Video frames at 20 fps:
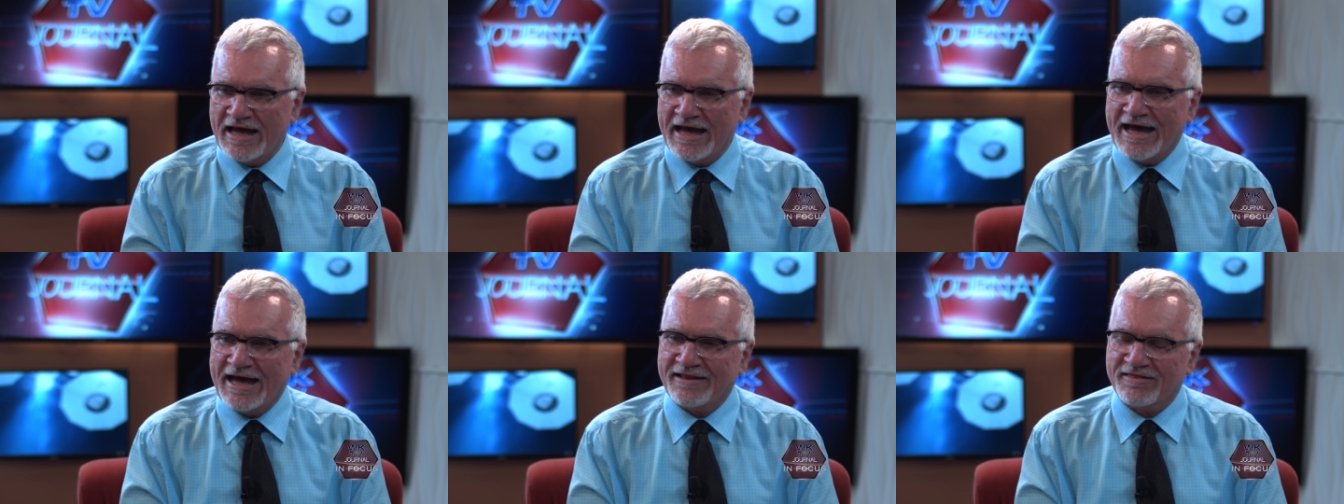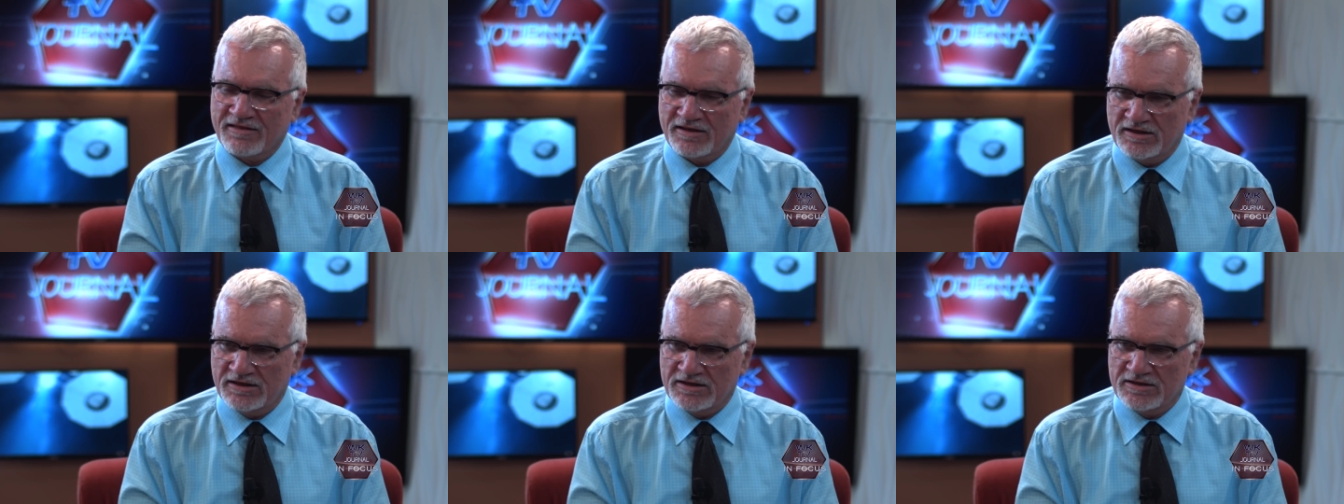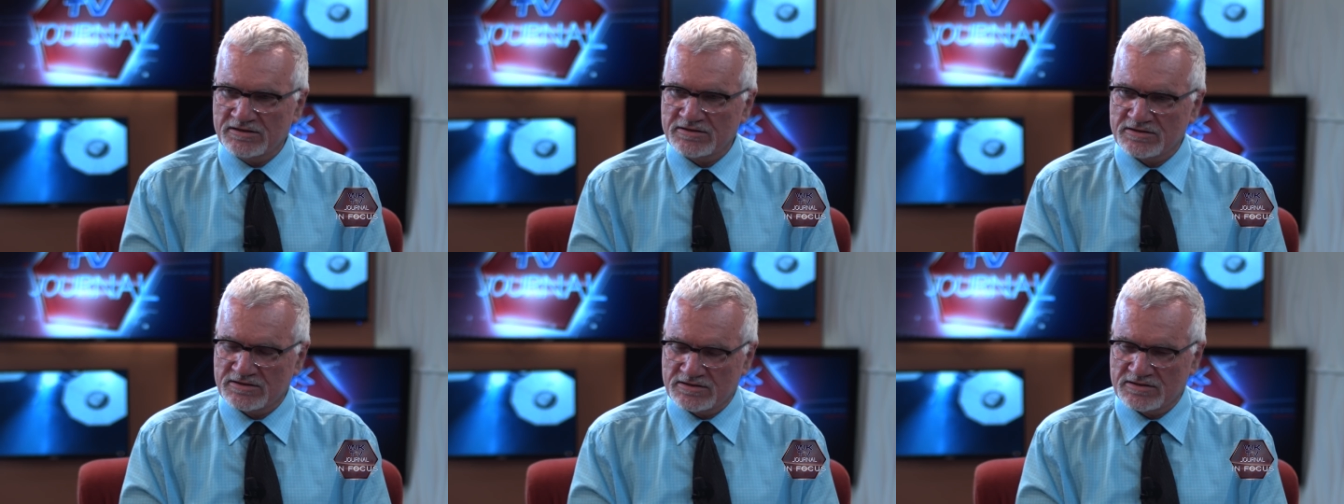
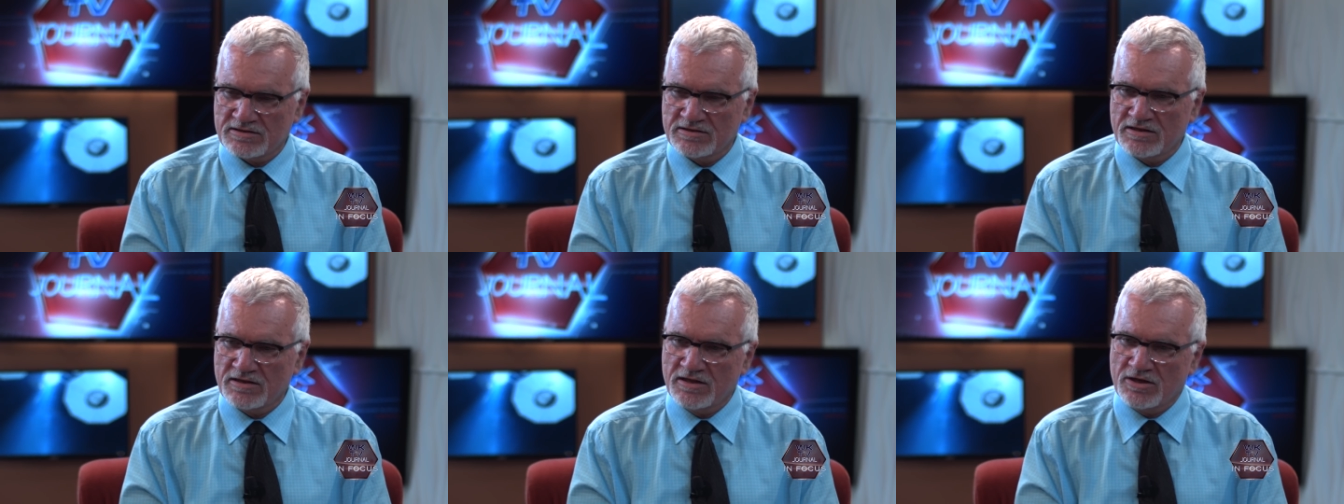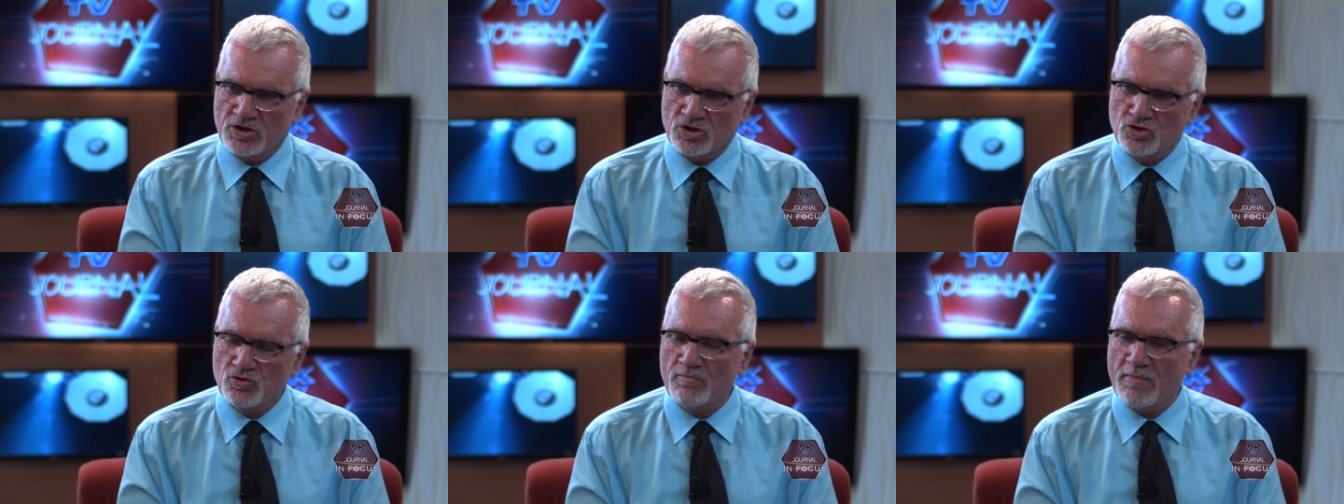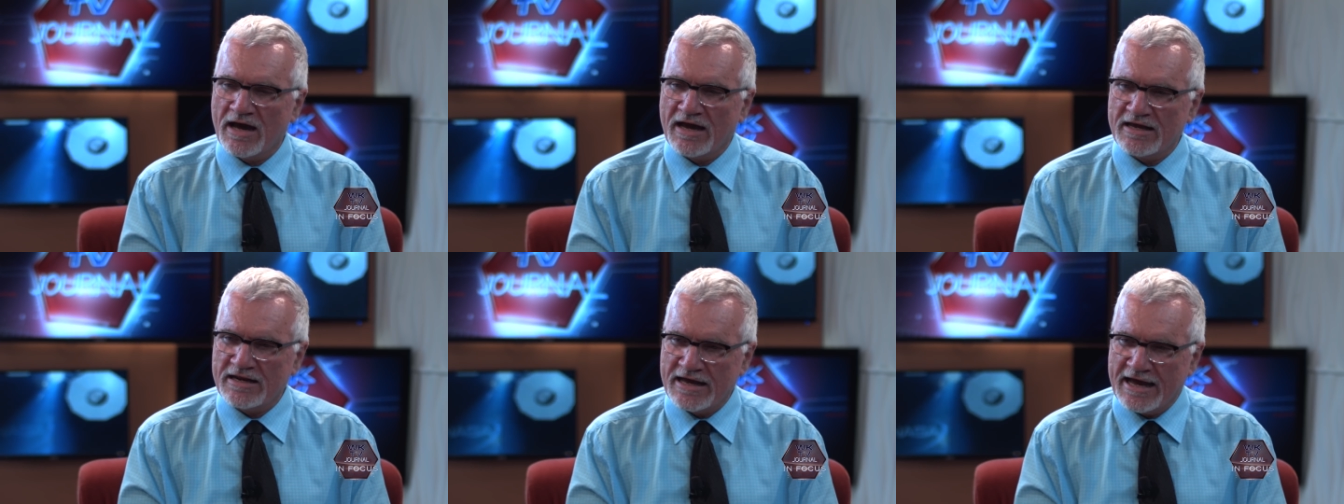athletes that you
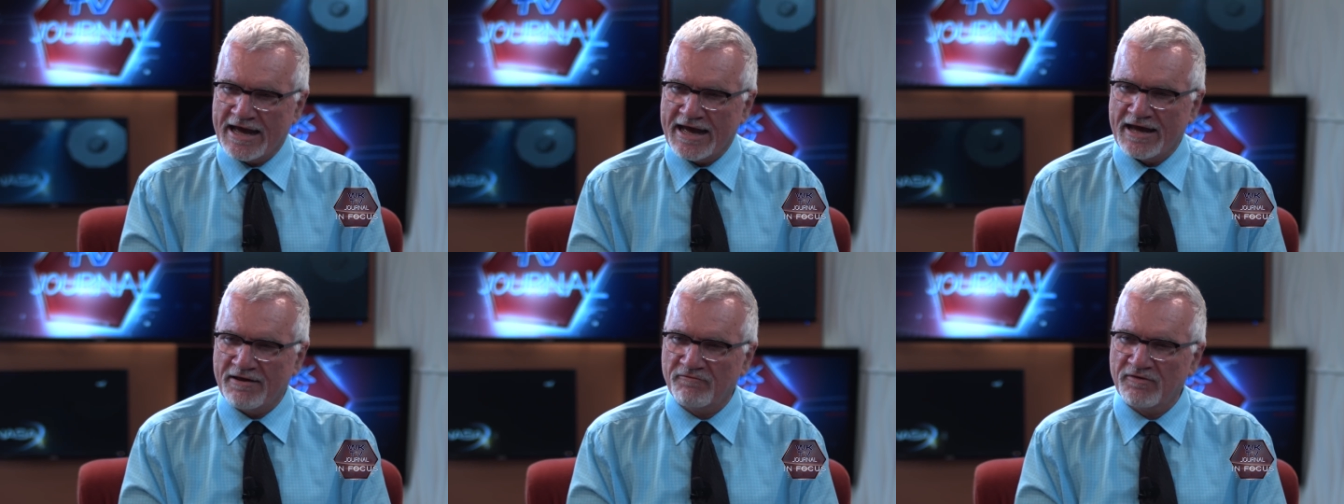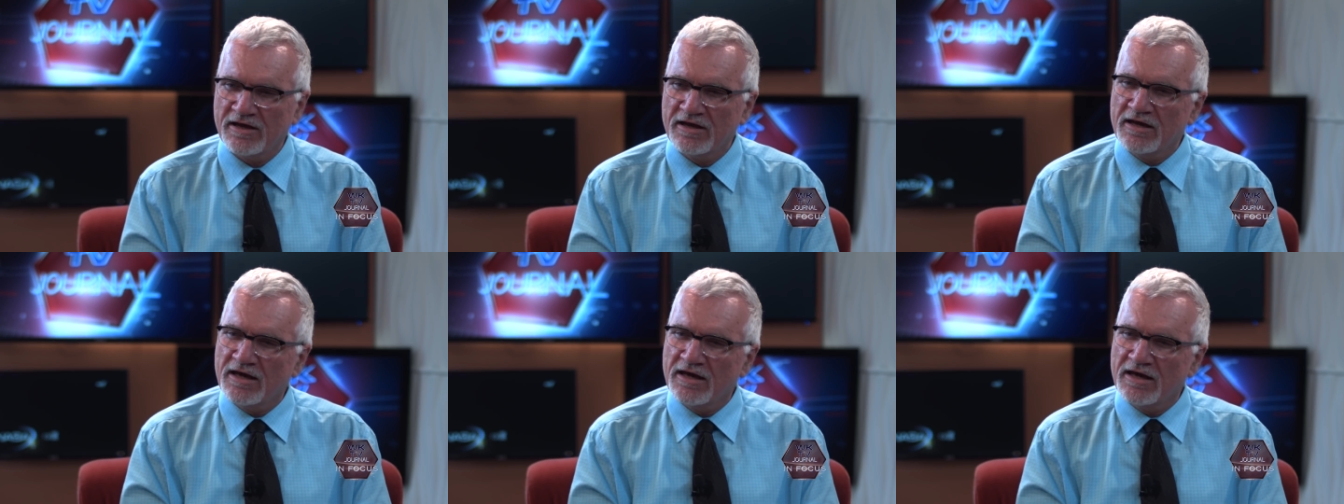might have,